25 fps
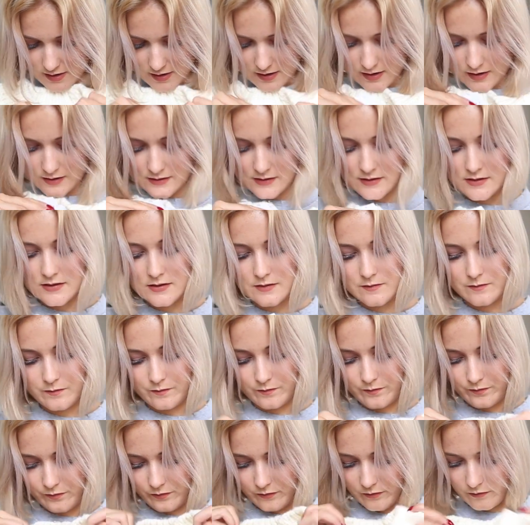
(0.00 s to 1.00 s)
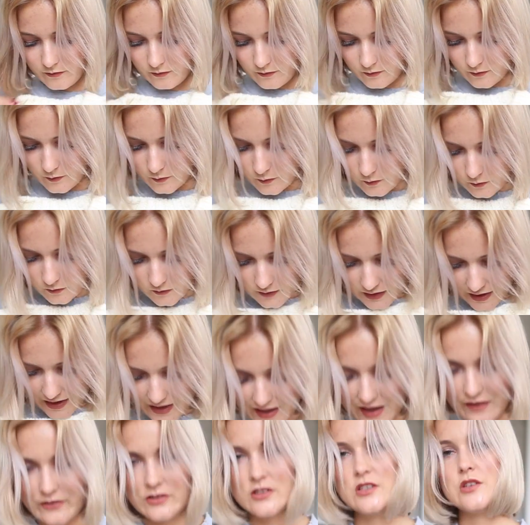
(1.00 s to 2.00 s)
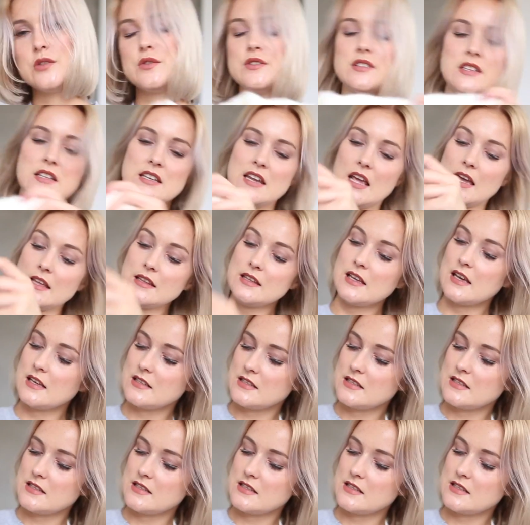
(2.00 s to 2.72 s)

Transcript: I haven't used it yet,